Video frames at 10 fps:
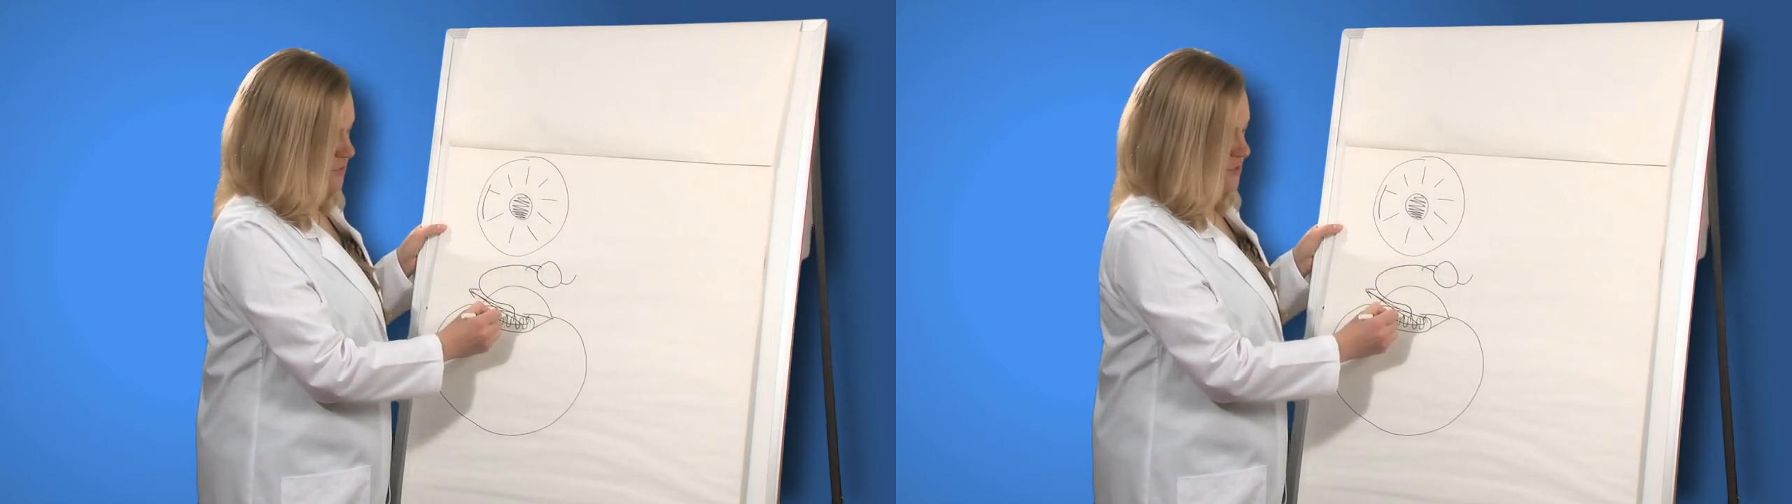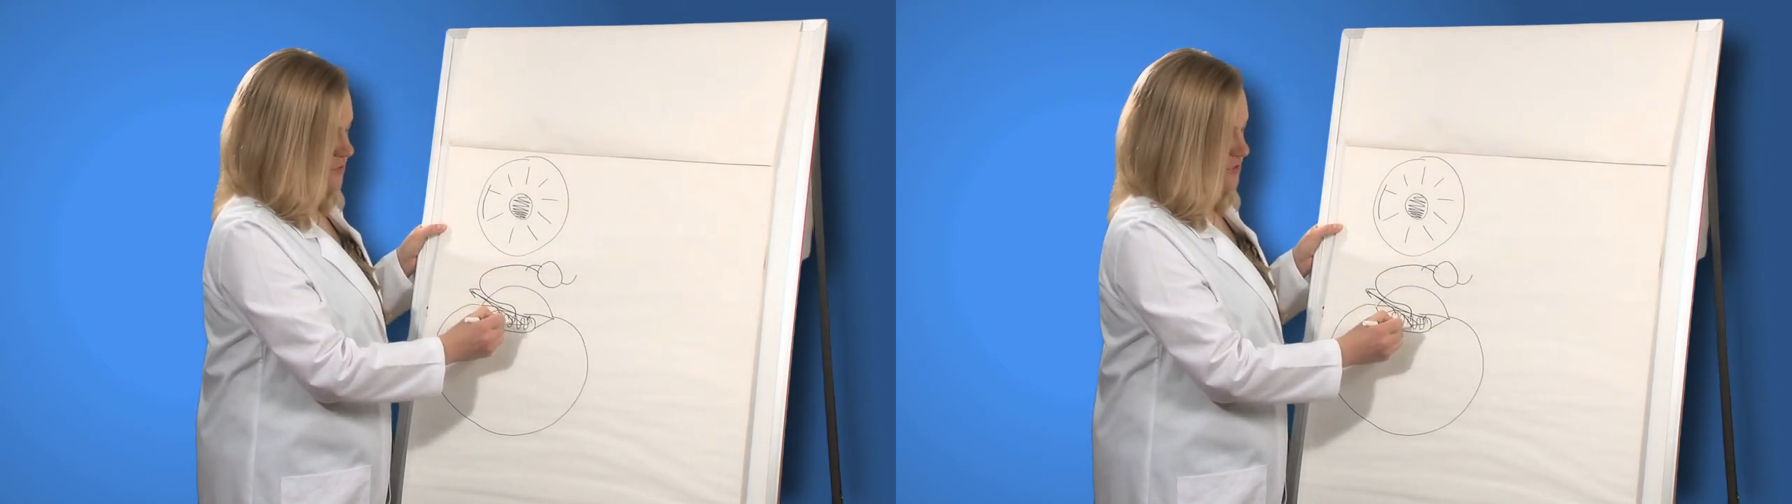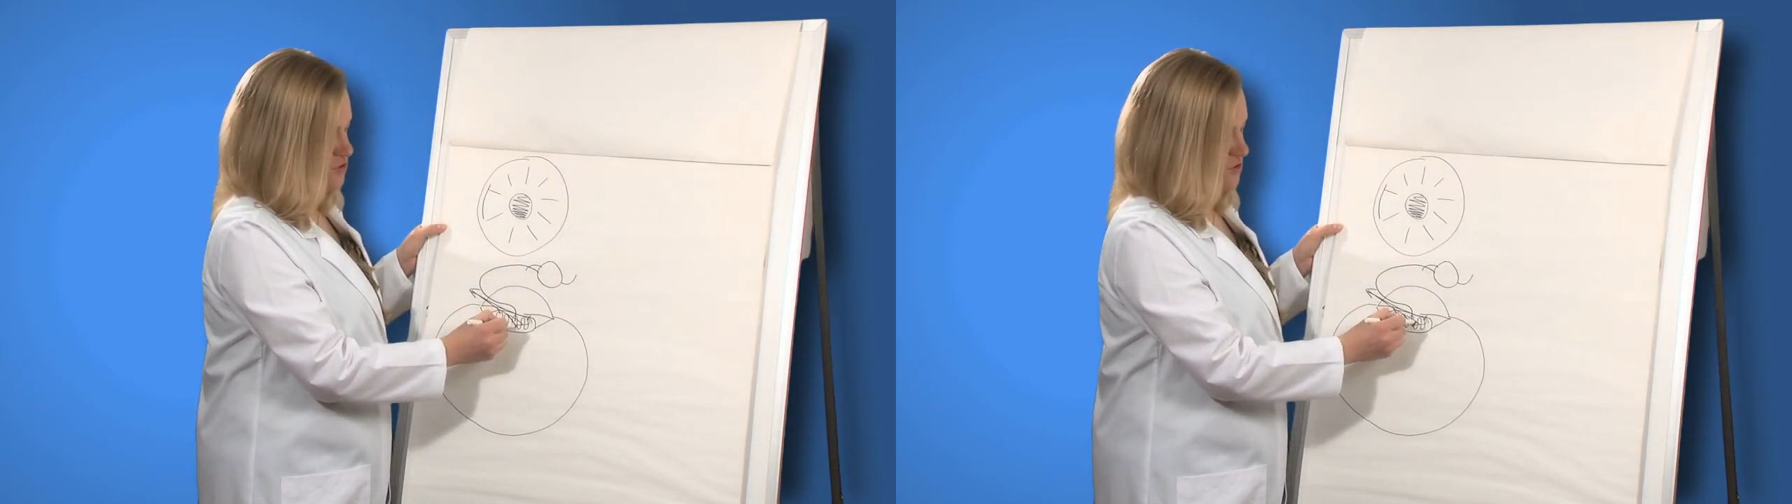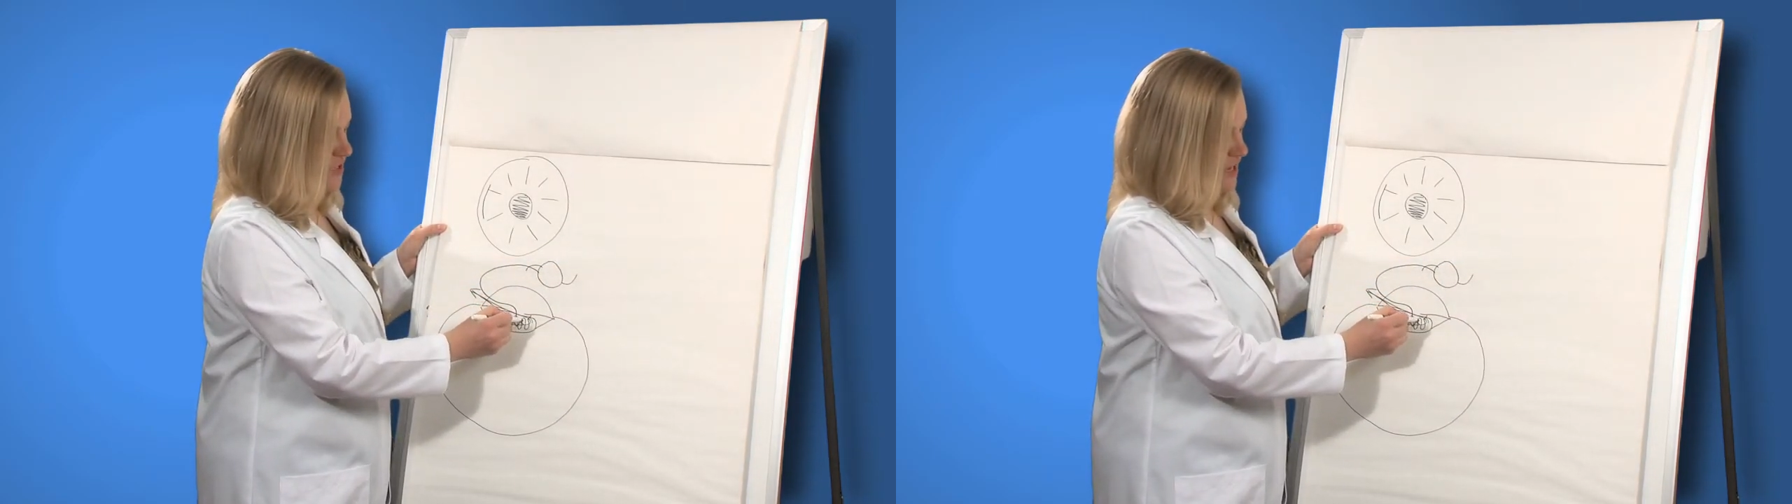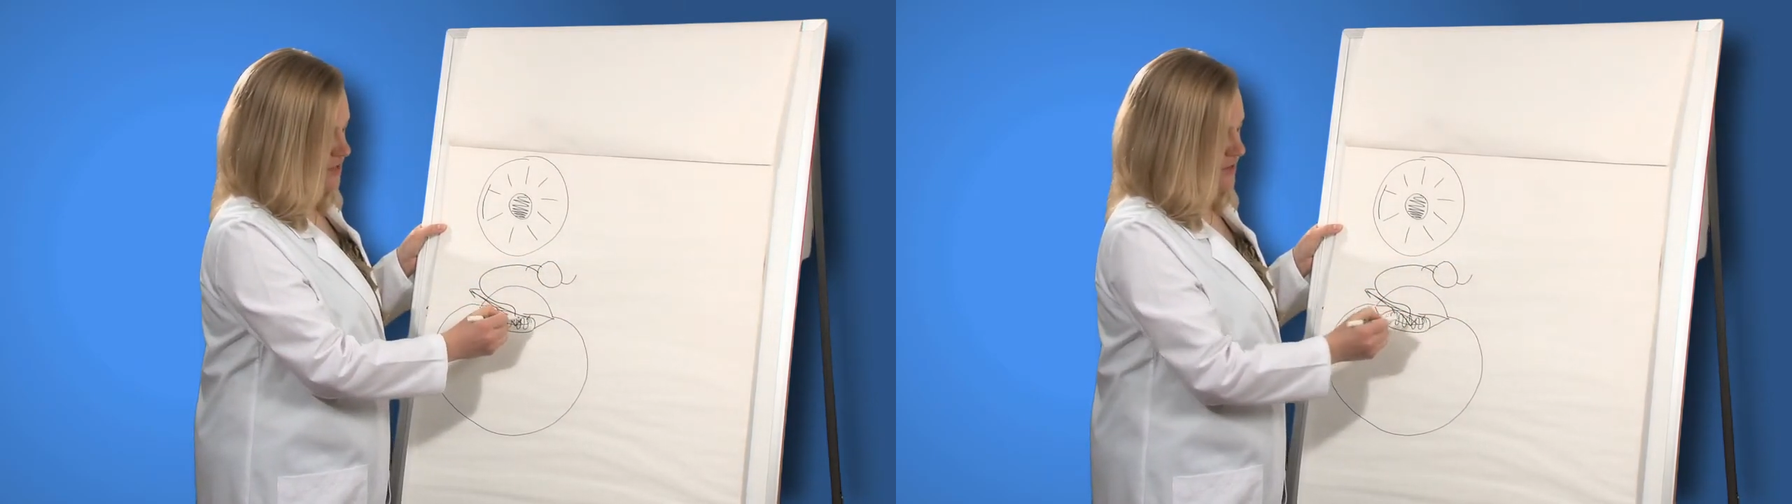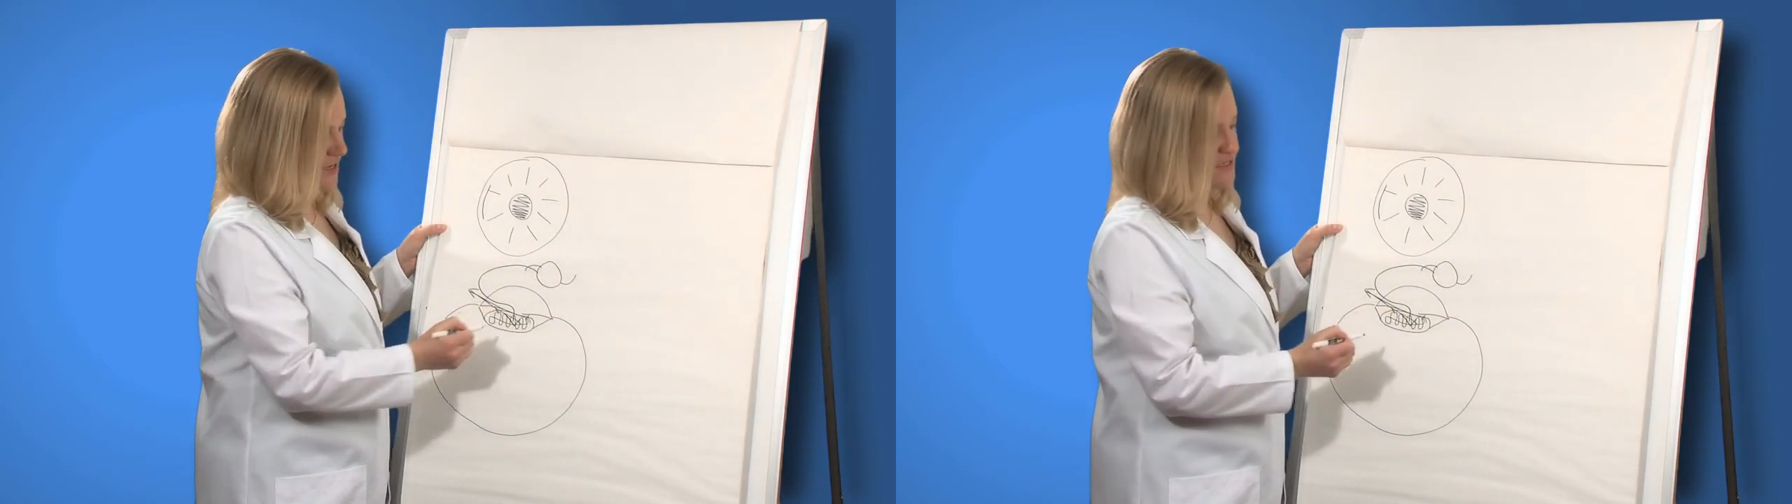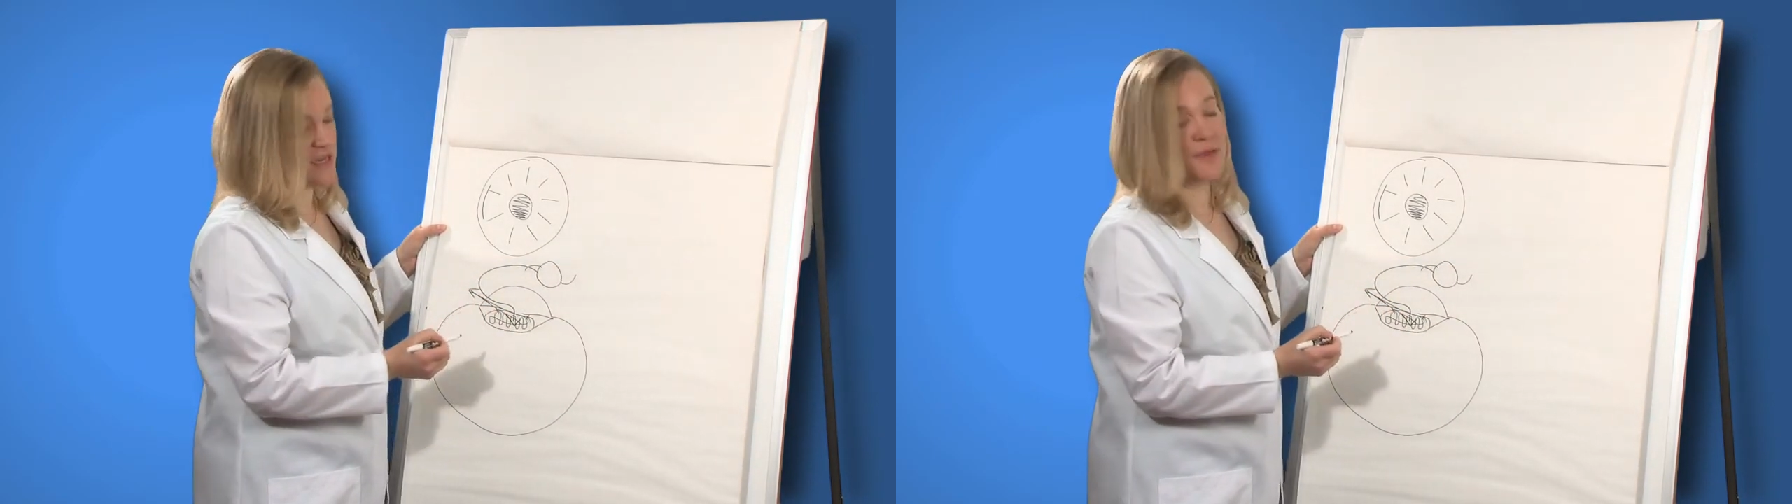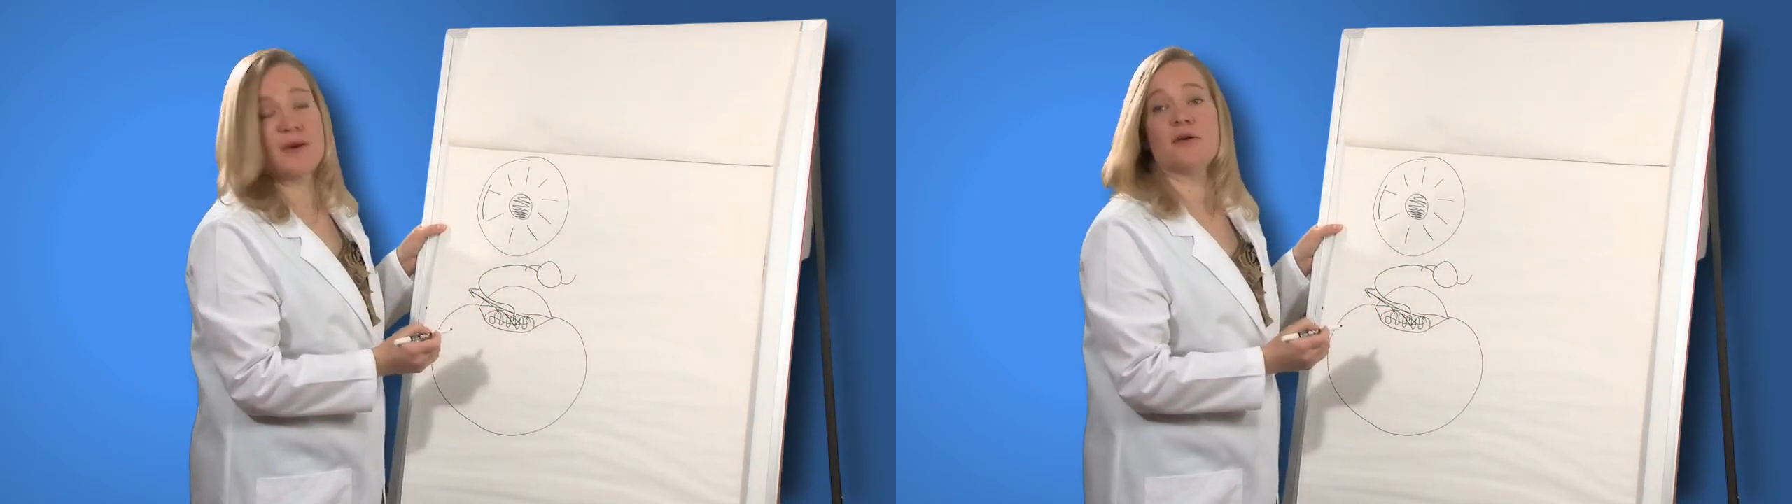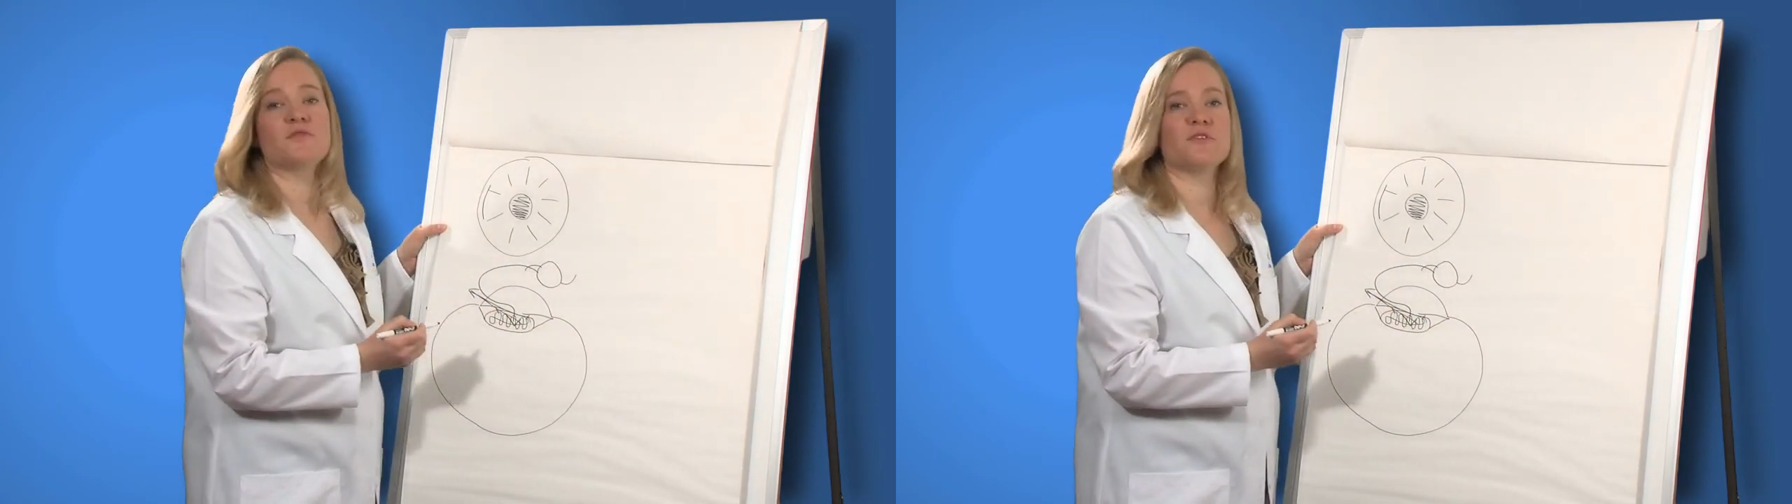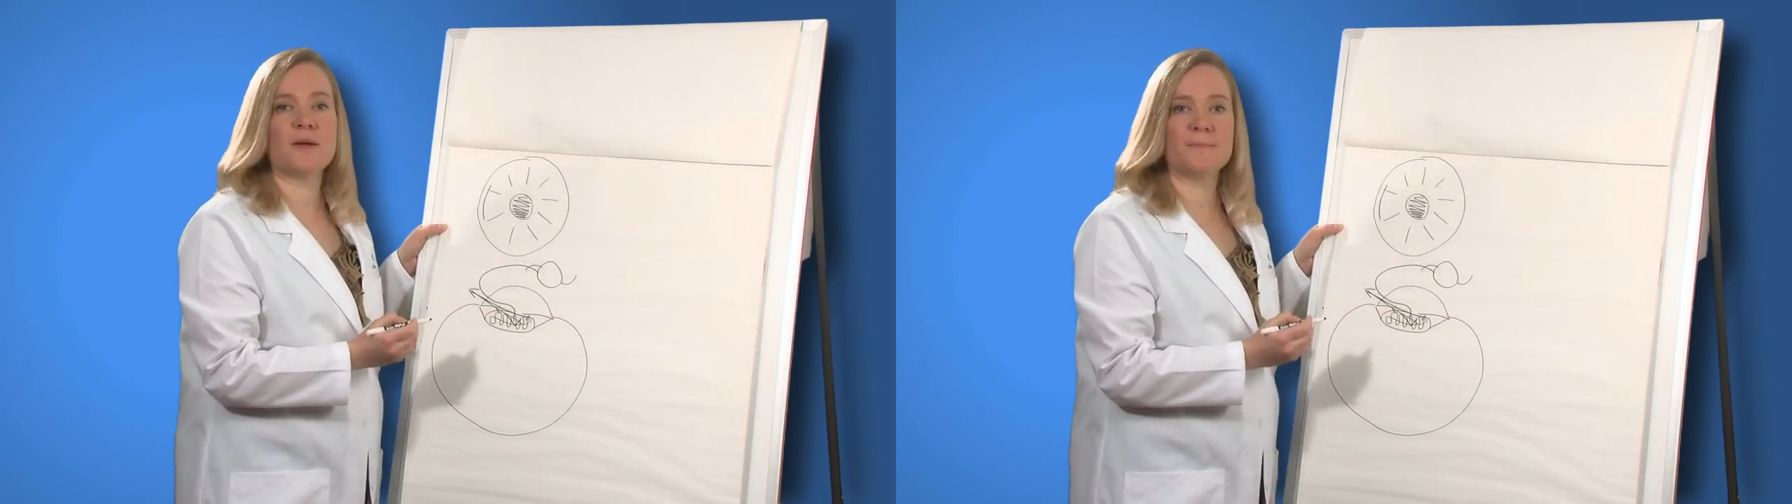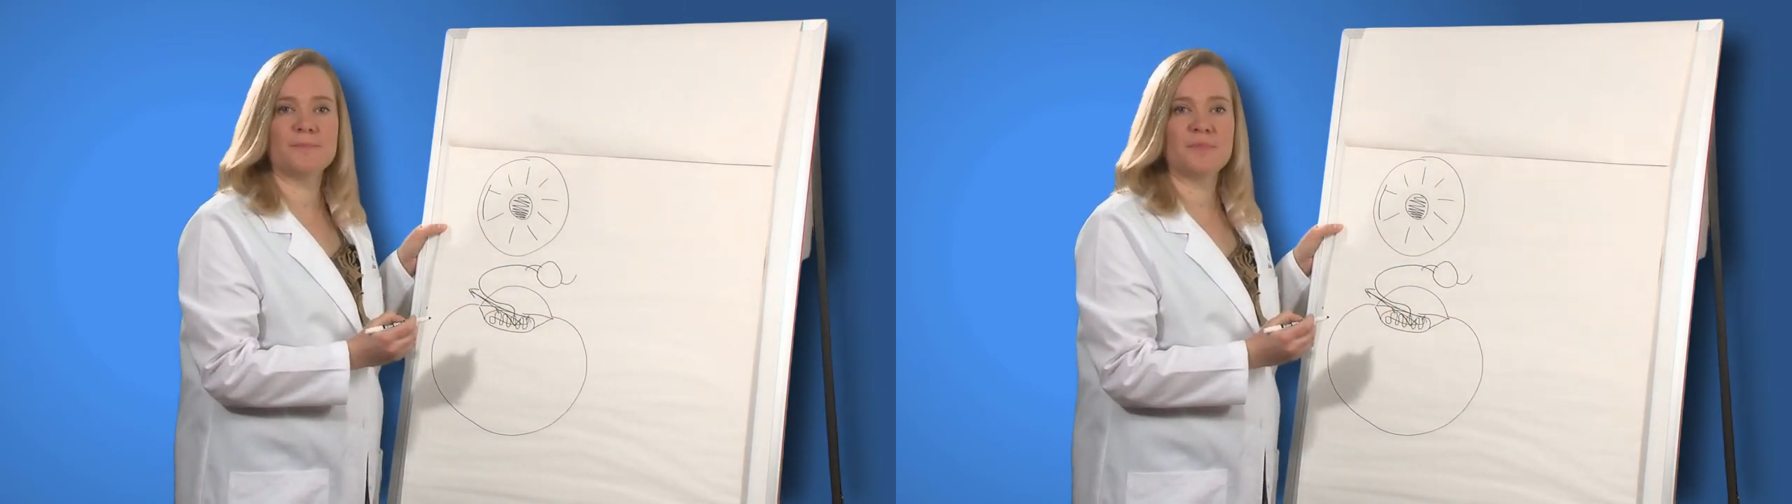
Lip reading: where the original cataract came out from.